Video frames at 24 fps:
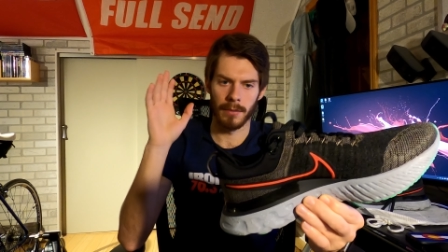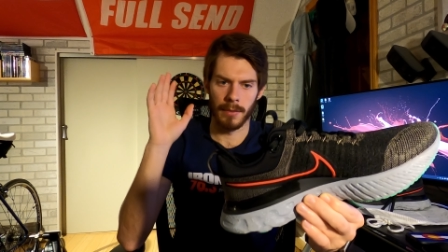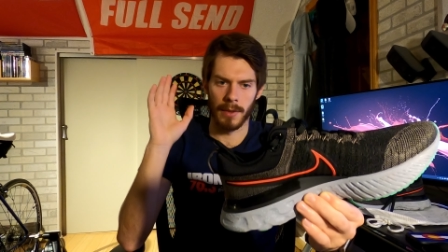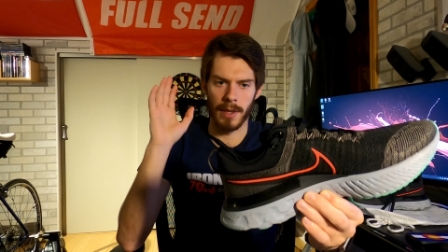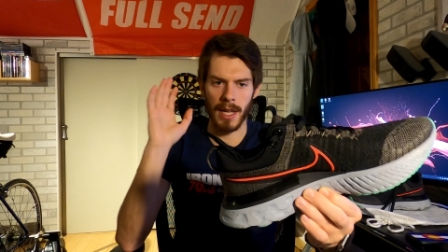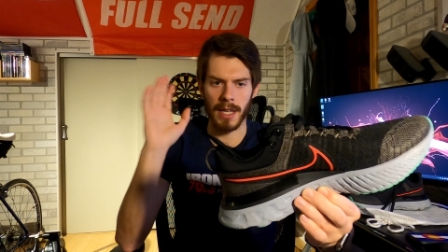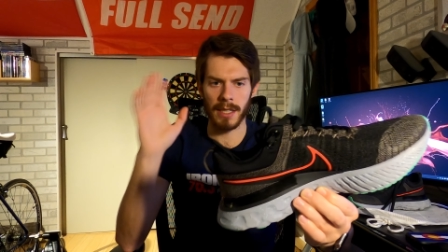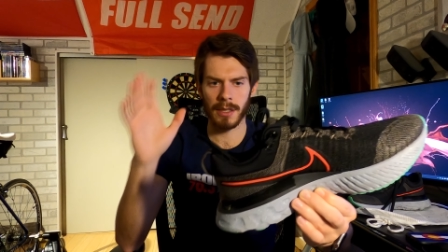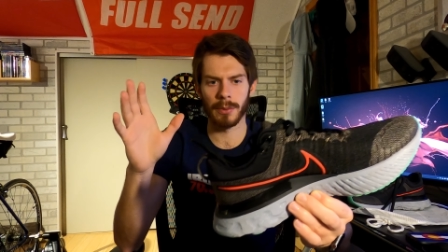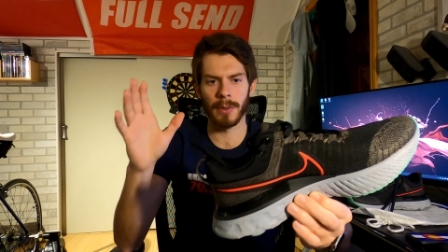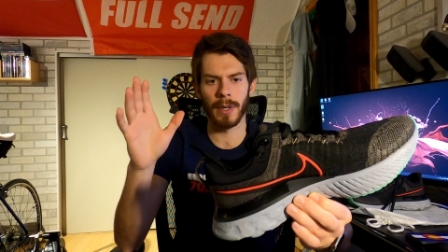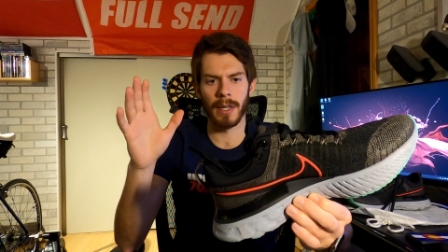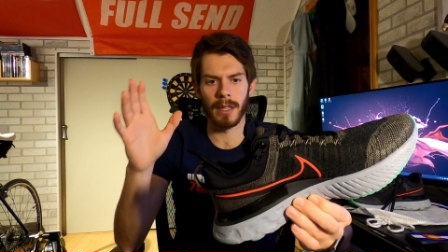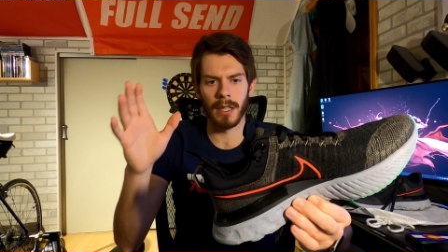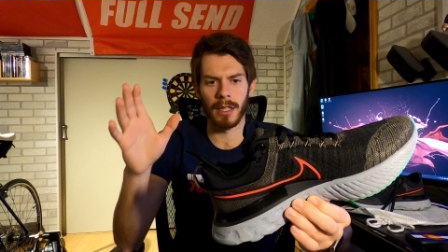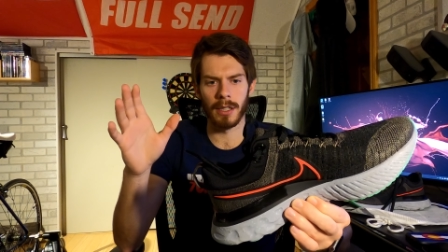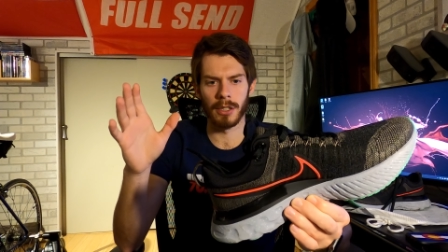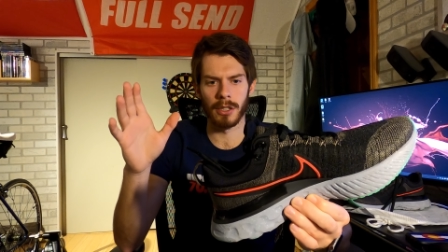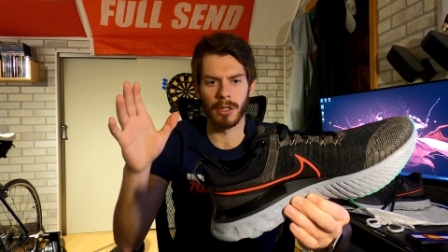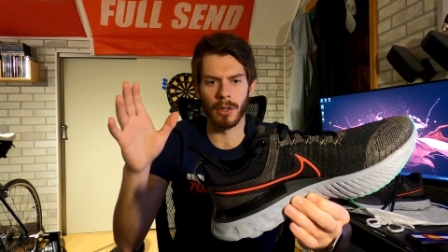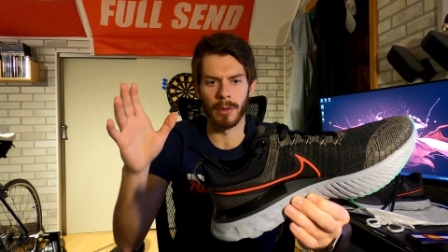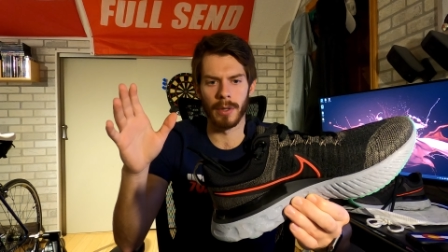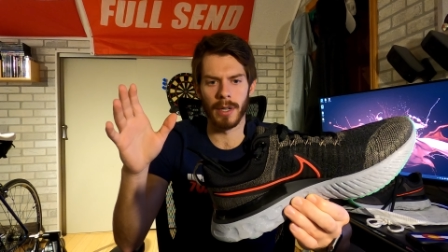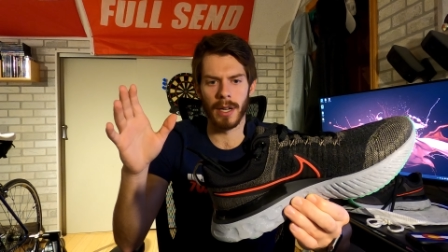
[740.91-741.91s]
That's what I think
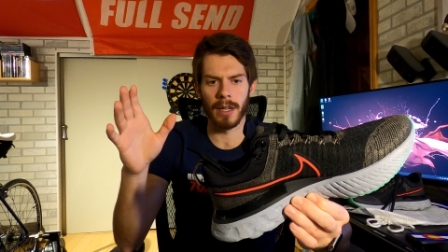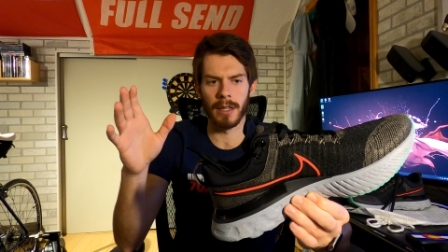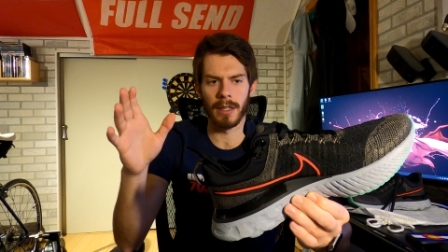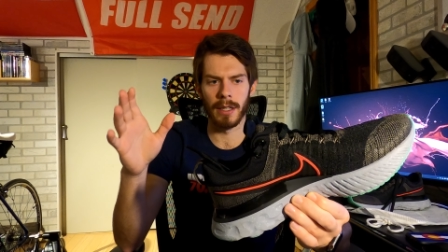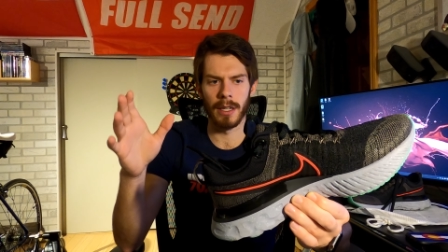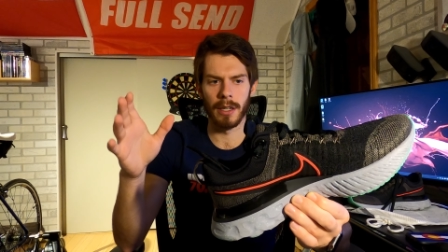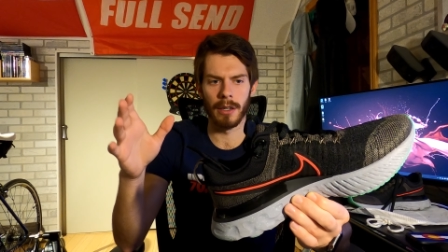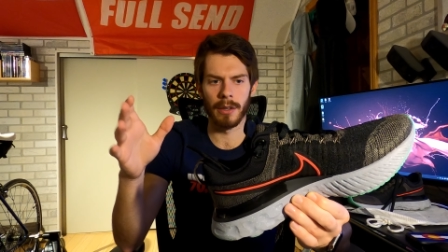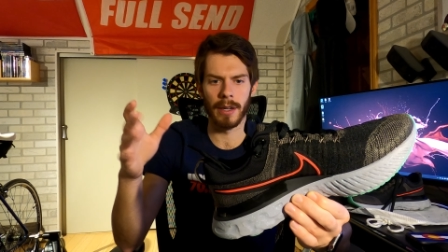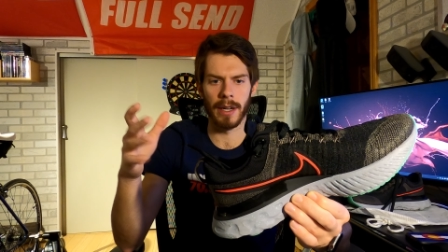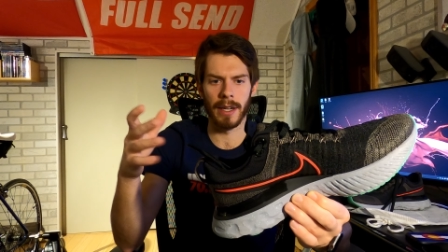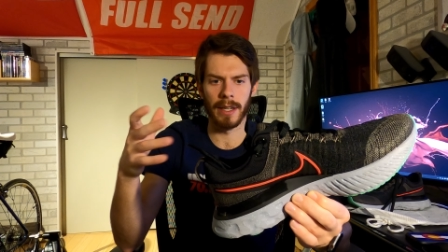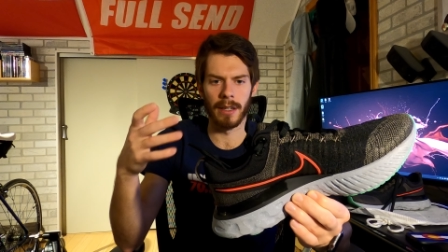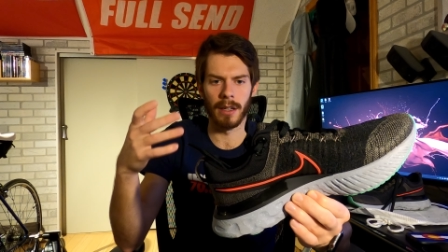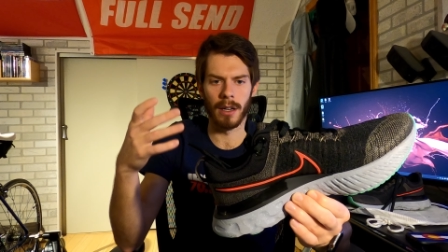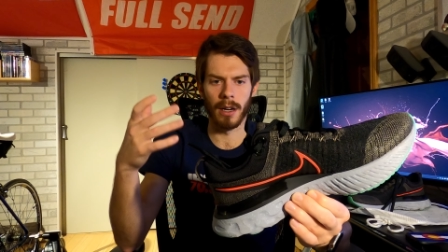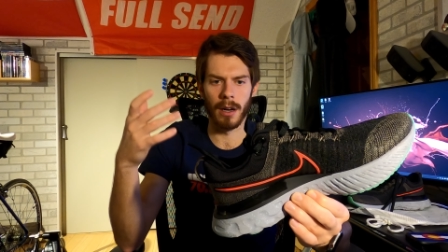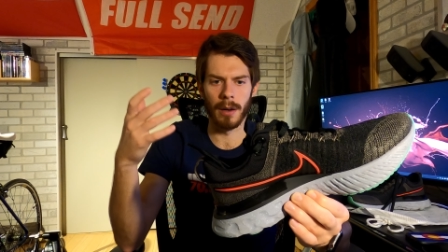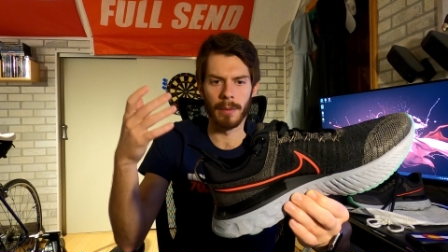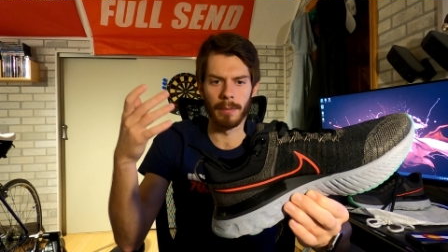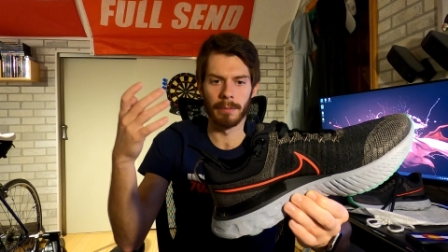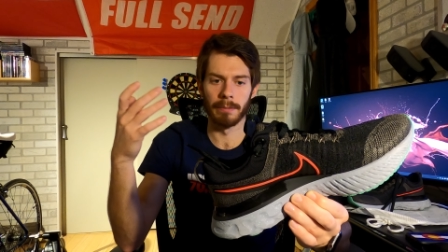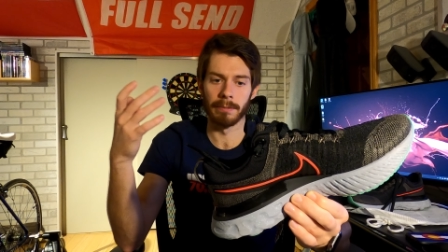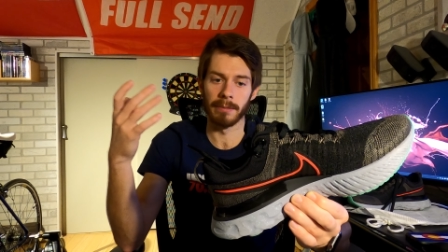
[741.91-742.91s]
is going on here, and
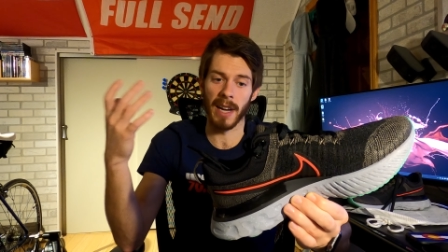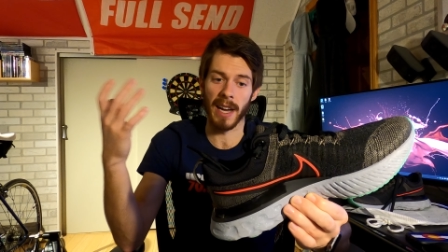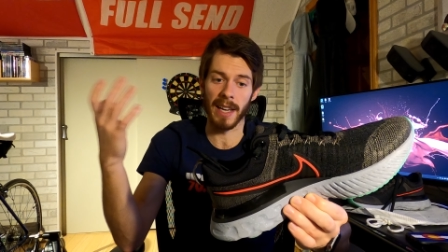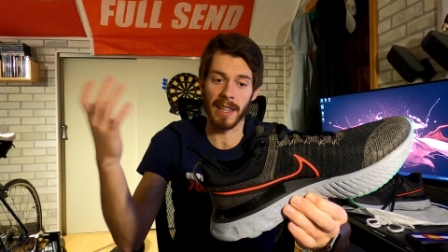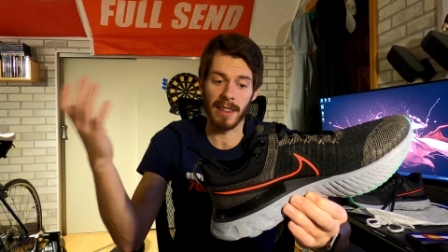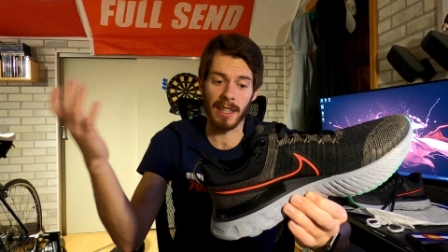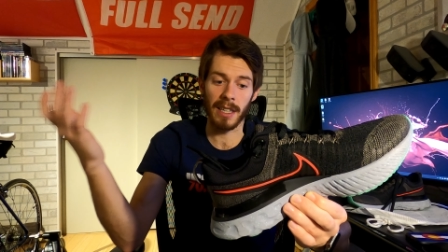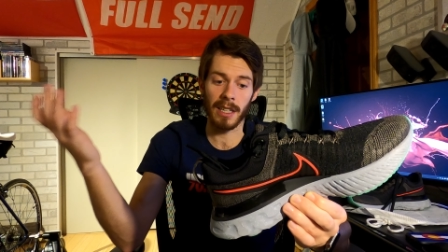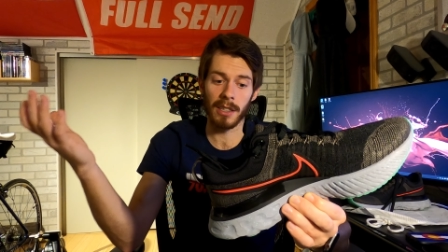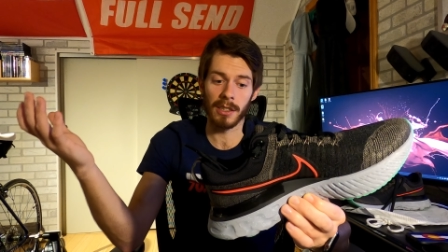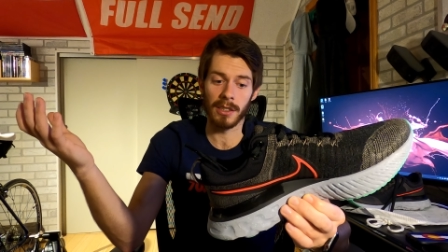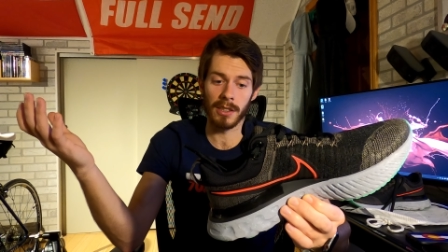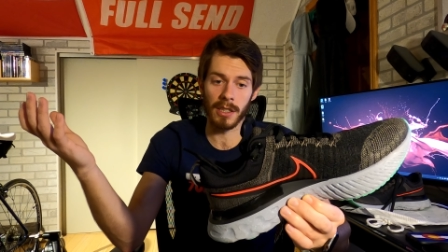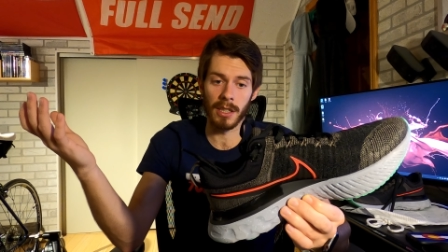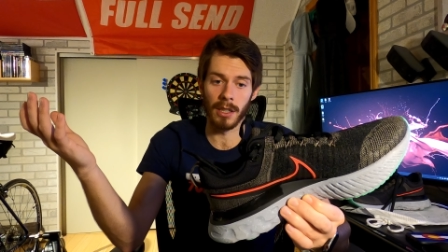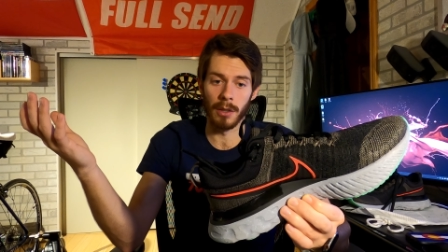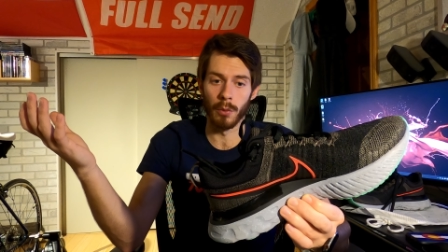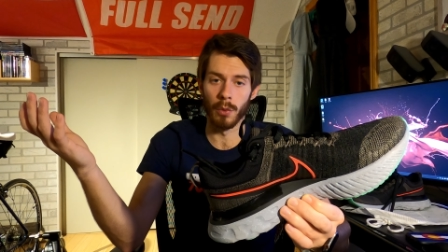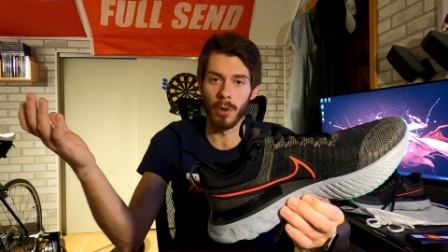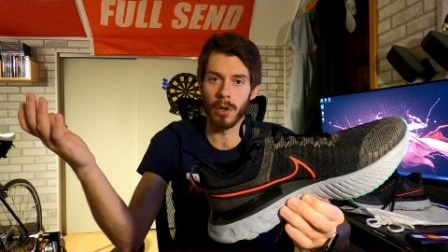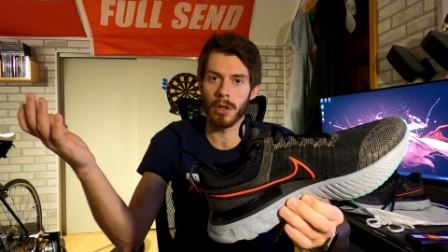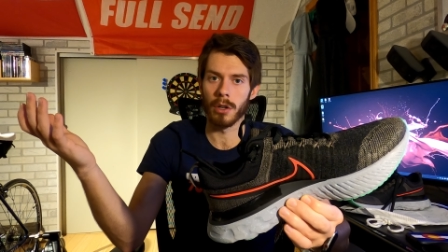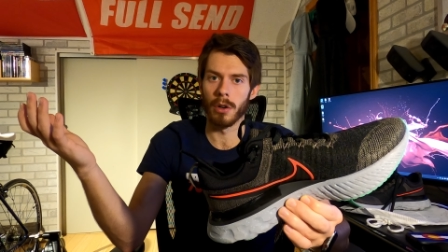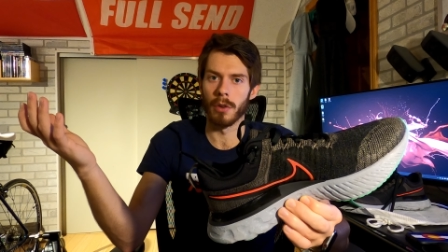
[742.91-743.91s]
I think it's going to
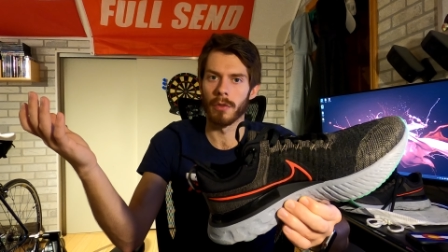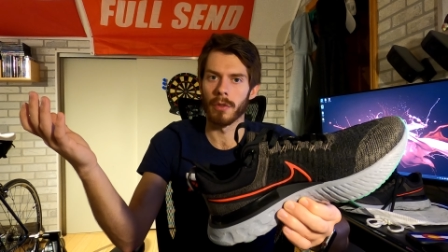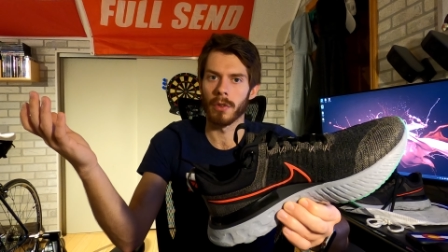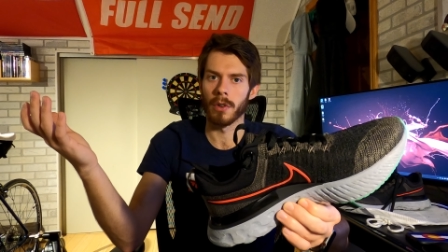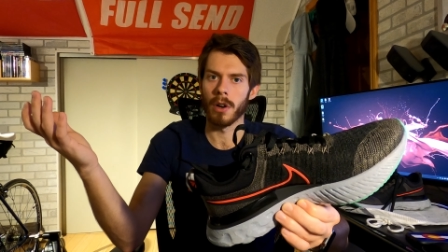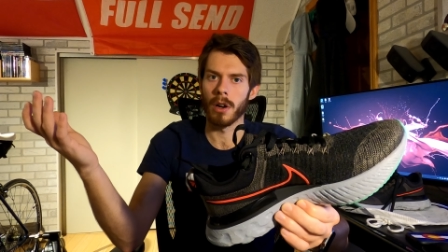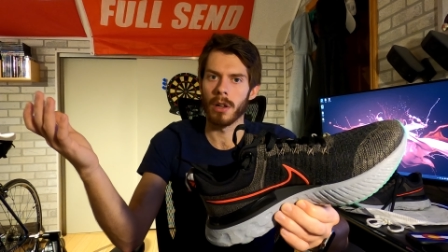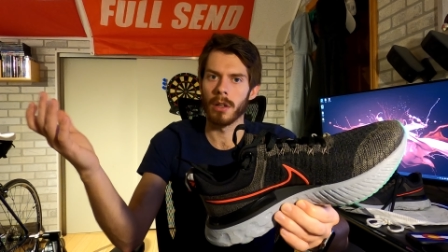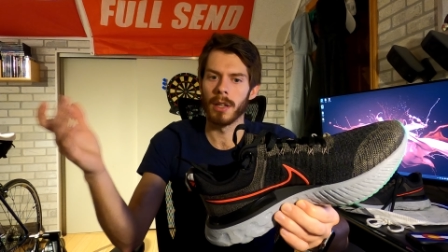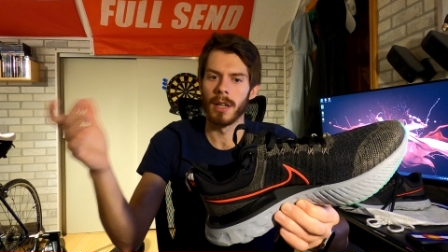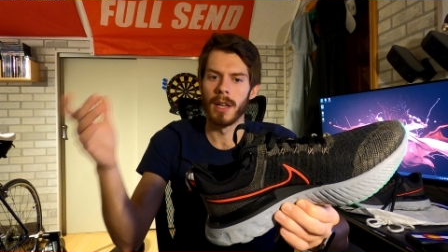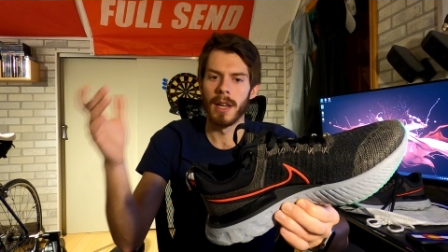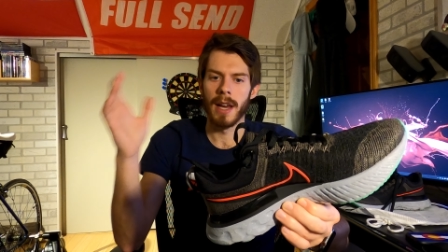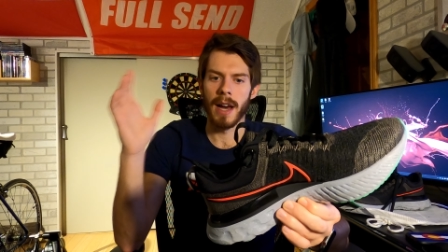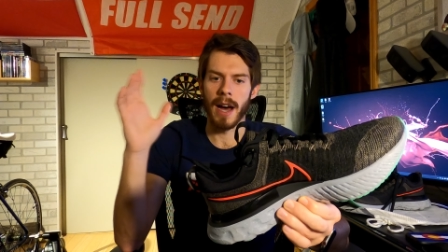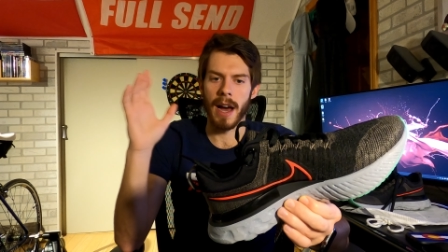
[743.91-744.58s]
work overall.